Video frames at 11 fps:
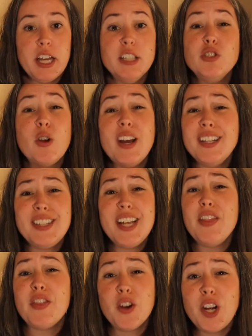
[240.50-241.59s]
and try to see
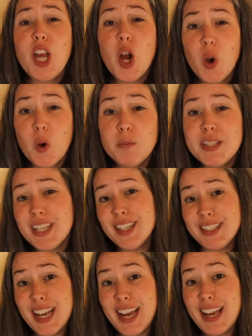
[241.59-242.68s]
30 homes in a
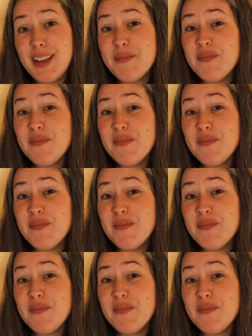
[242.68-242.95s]
day.